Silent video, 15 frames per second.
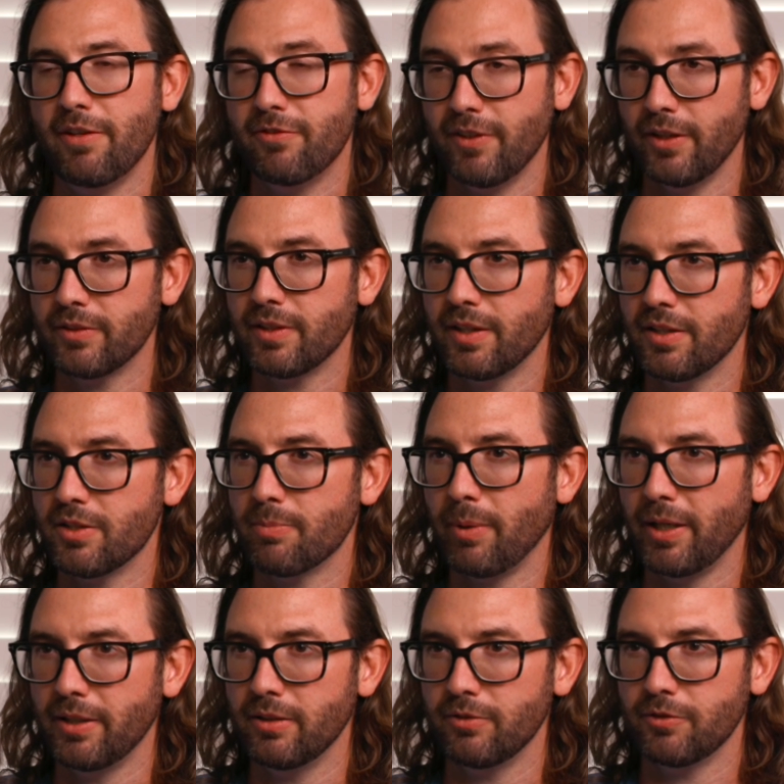felt that a
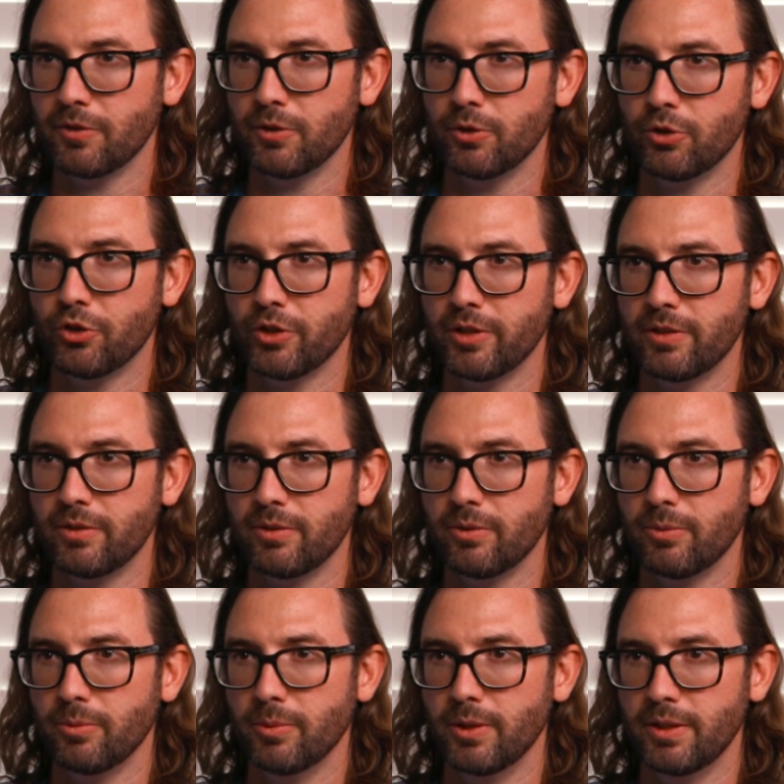spinal fusion
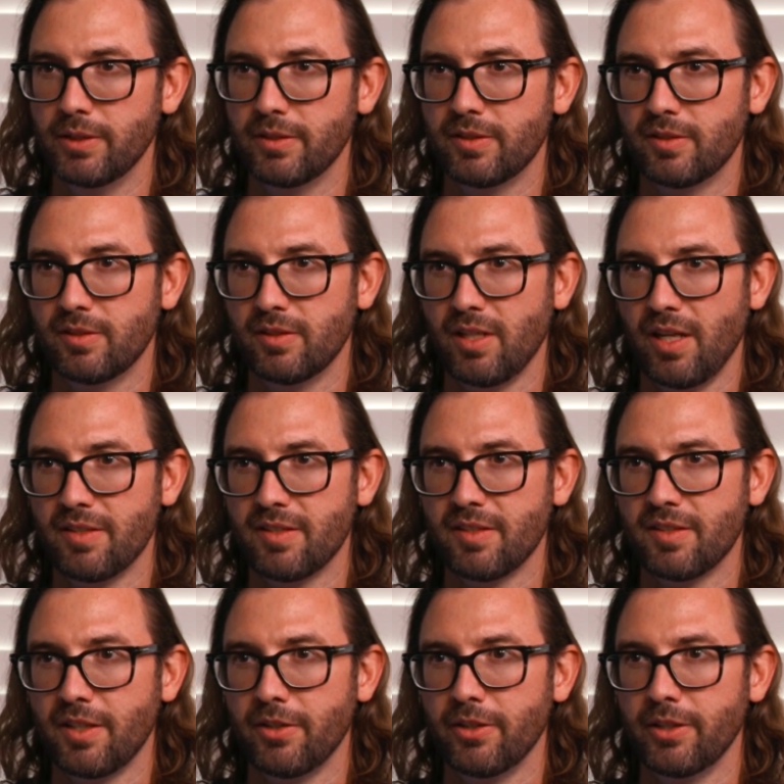was
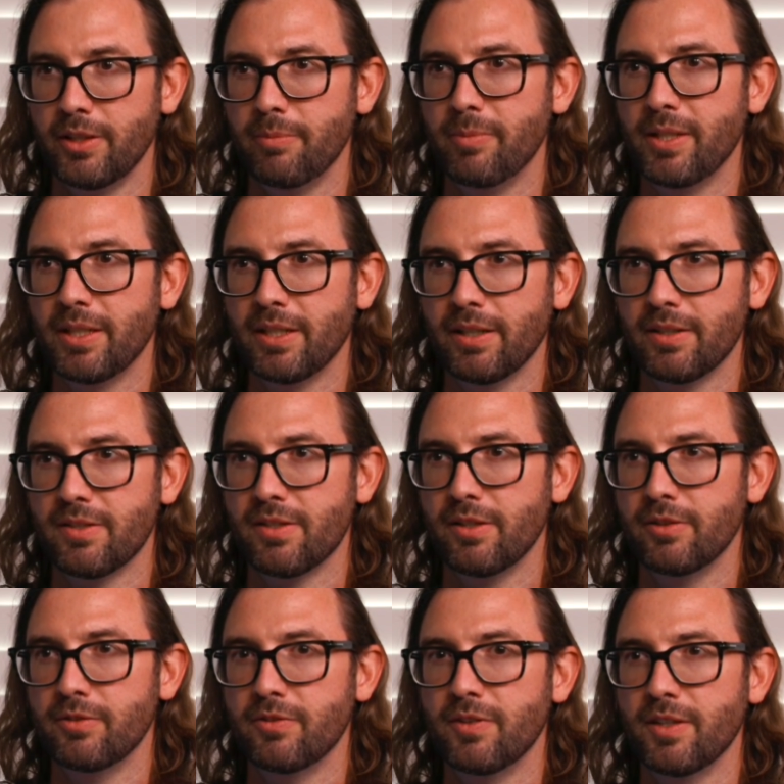necessary because
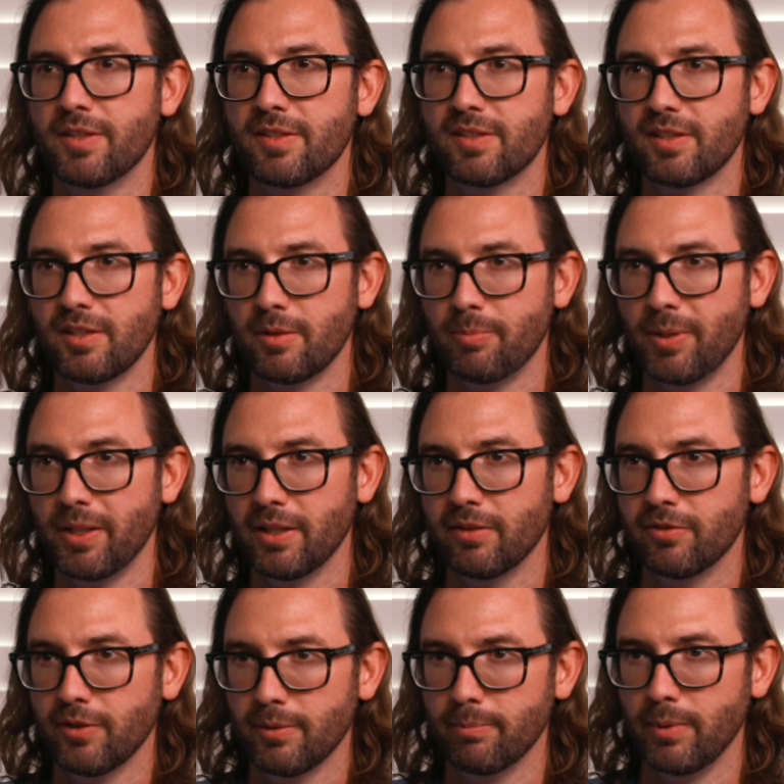of the slipping
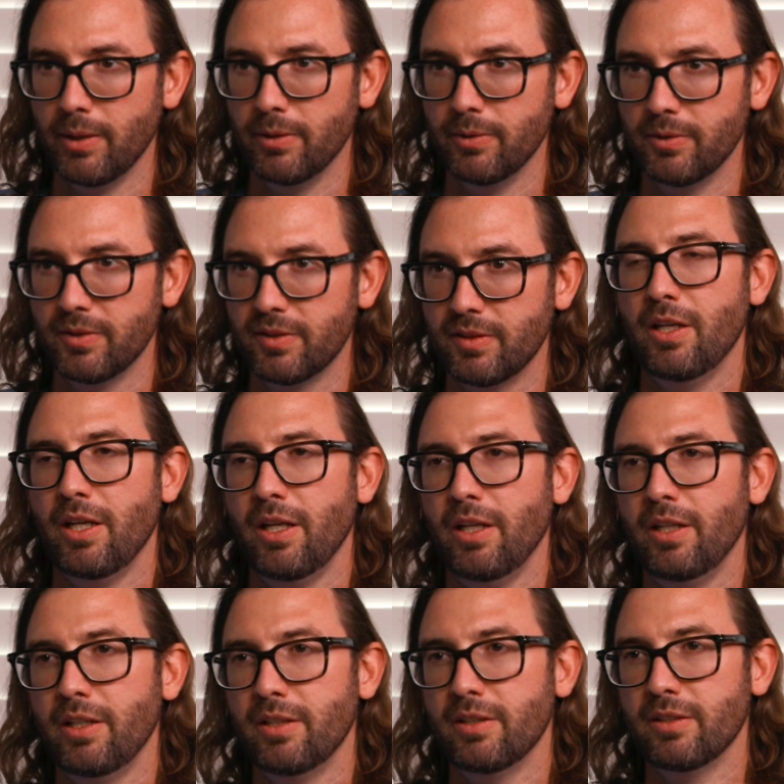of her bones.
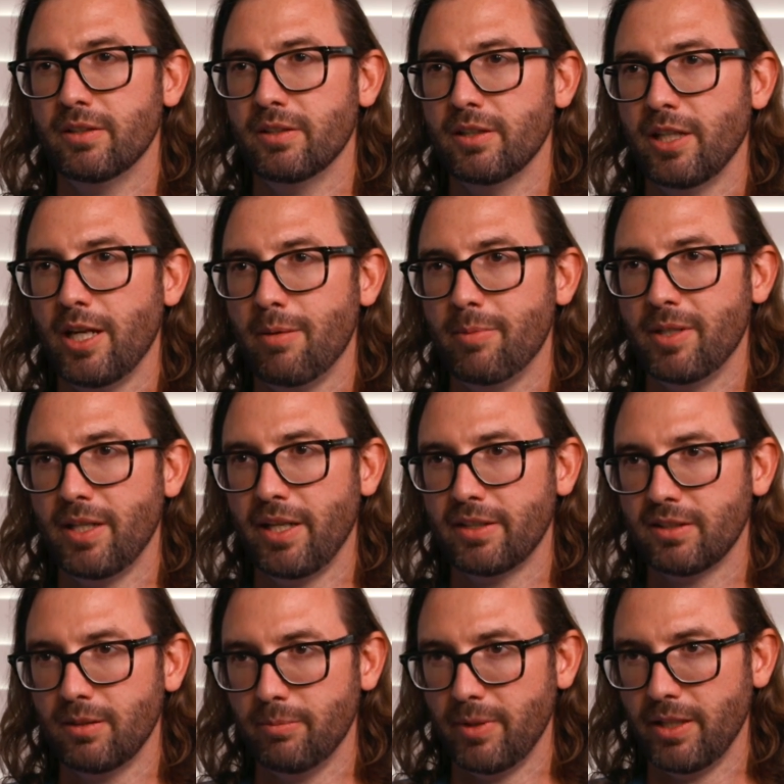A
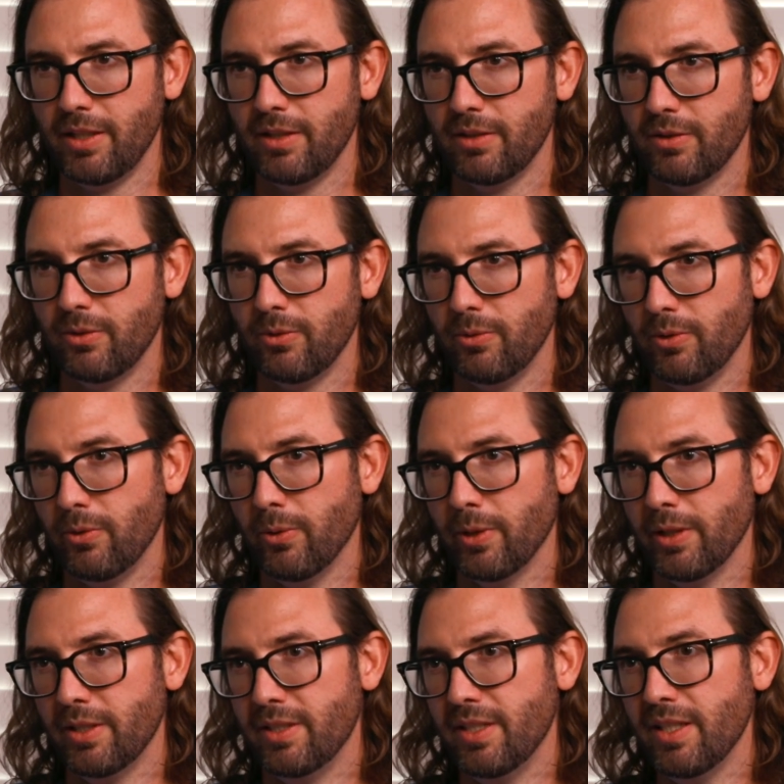laminectomy,
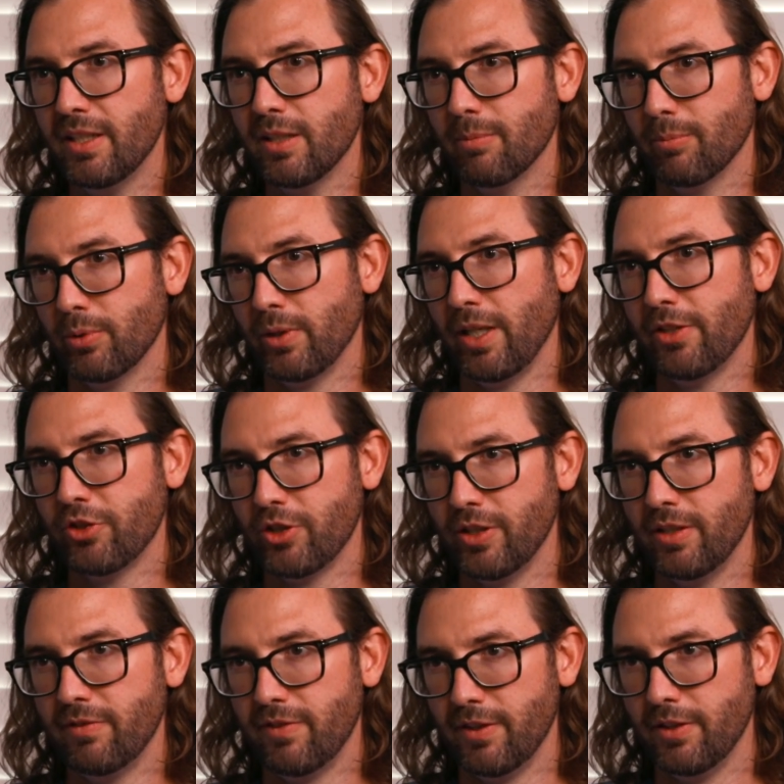or a decompression
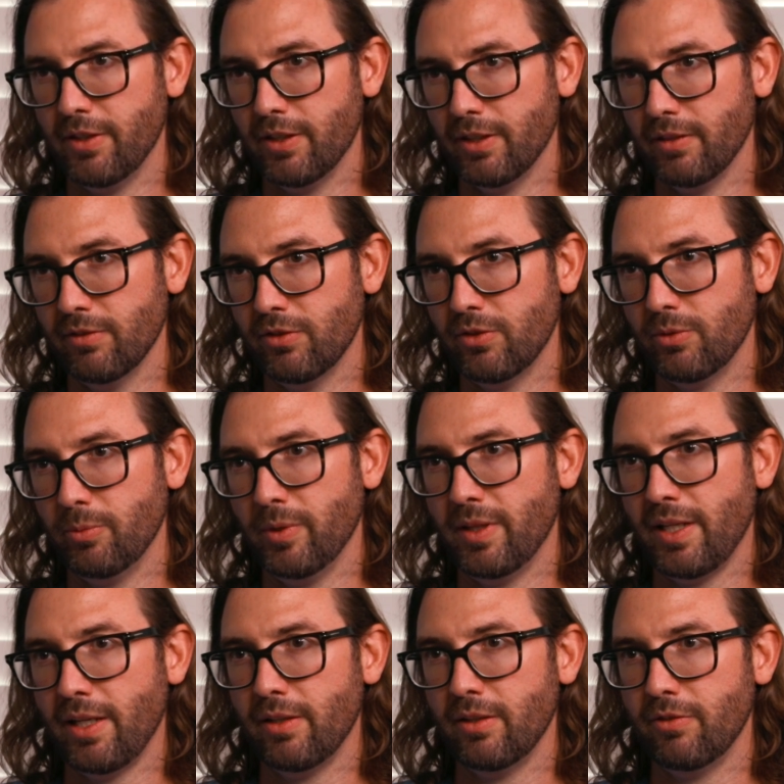of the nerves
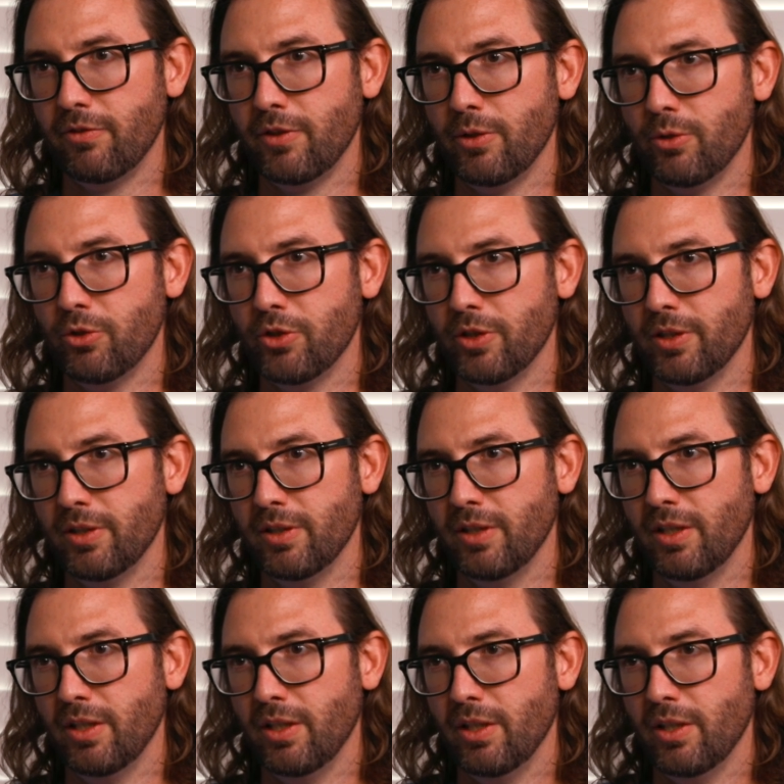without a fusion,
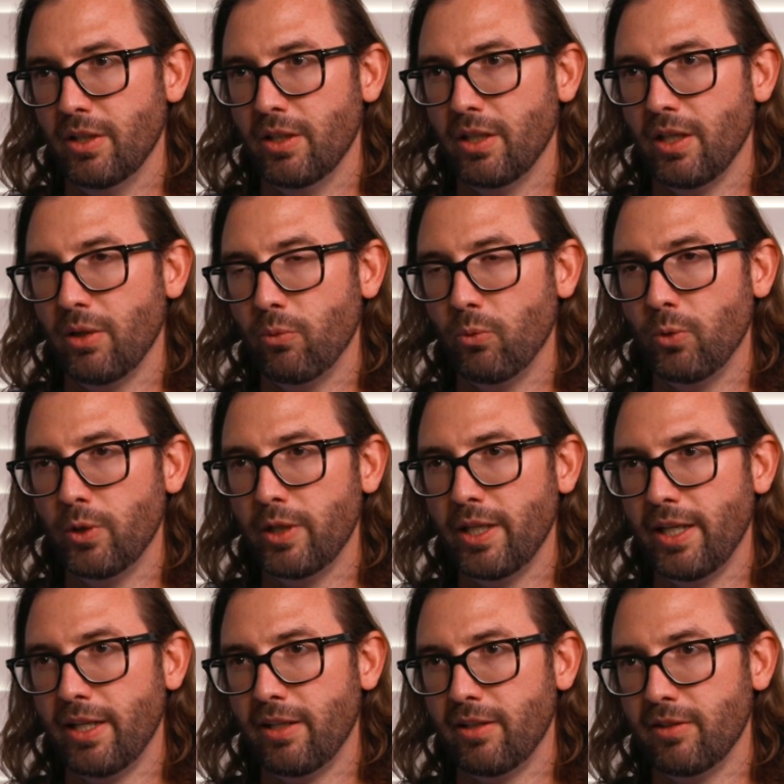would
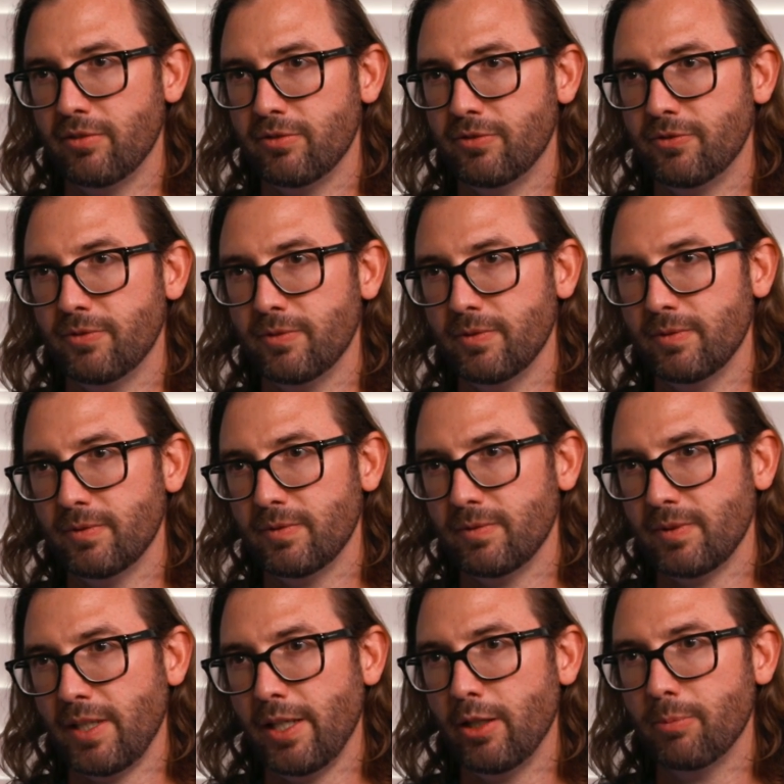have
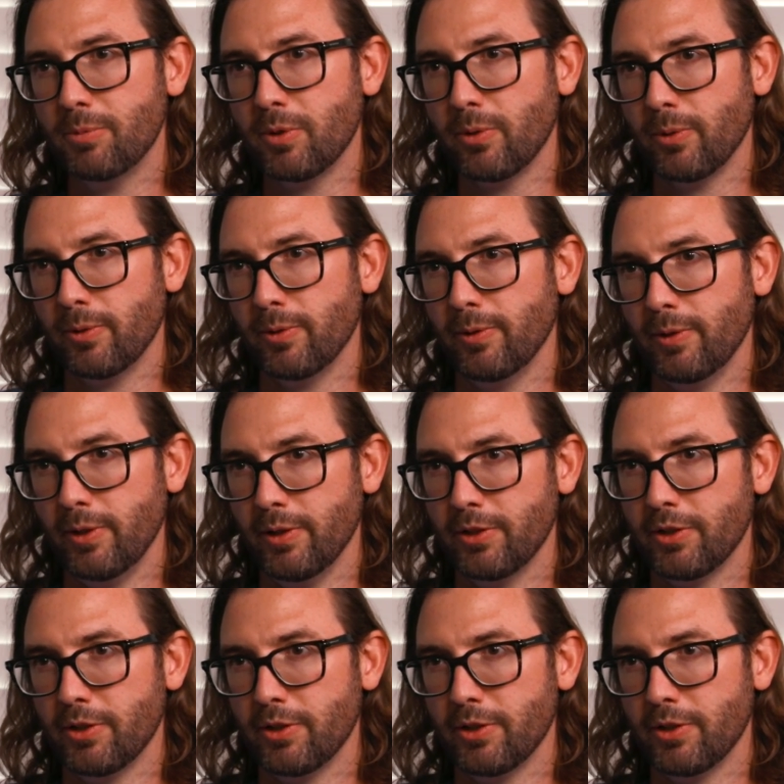helped her in